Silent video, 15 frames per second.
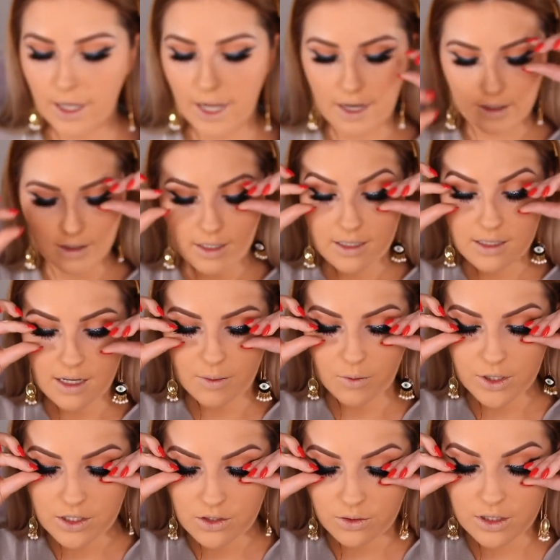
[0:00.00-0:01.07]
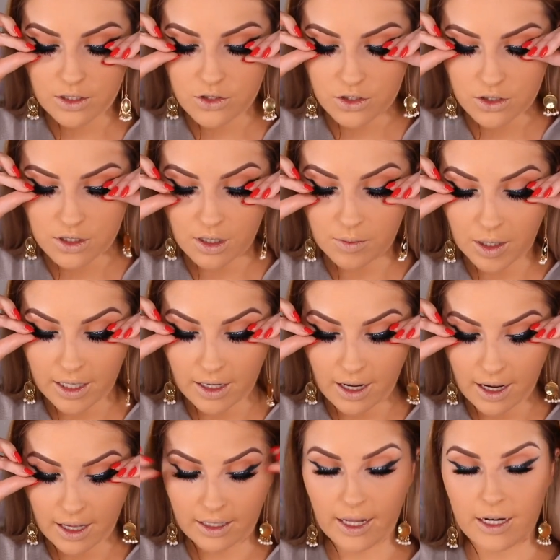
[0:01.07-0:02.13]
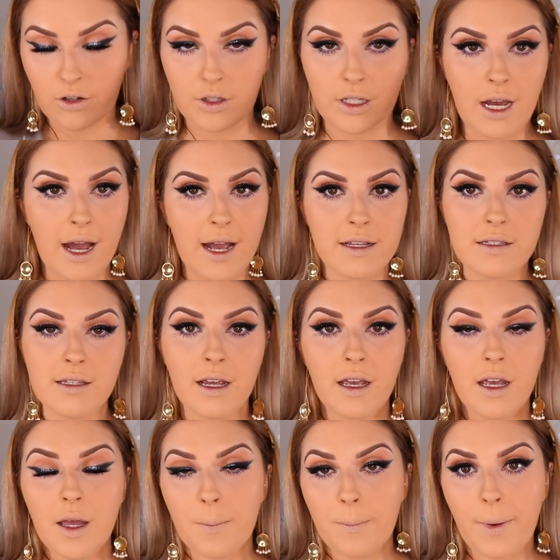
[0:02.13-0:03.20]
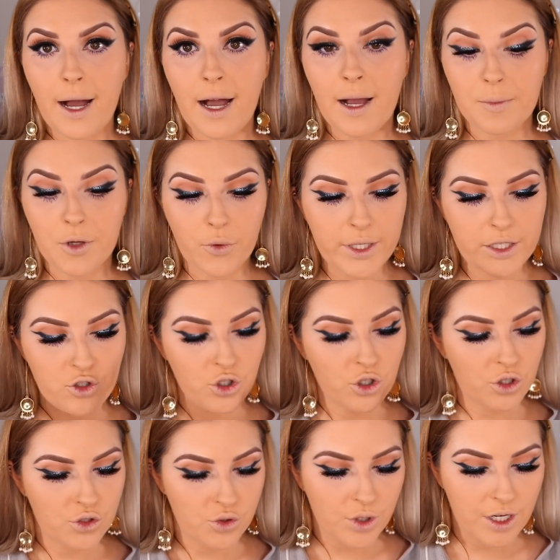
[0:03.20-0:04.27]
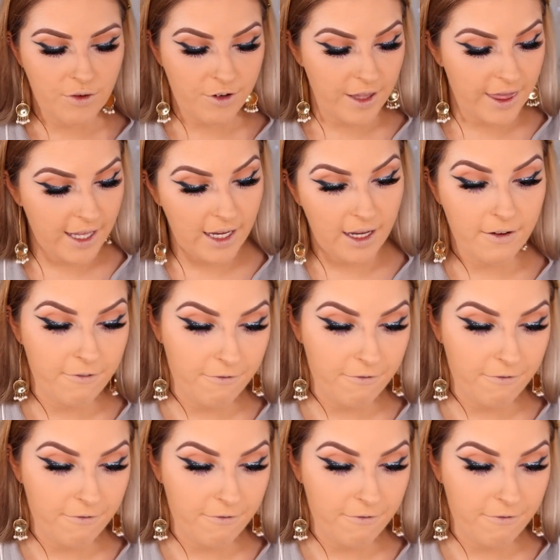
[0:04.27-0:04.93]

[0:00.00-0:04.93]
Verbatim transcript: Okay, next up we're still going to do some like highlighting on the eyes, but I'm going to contour and everything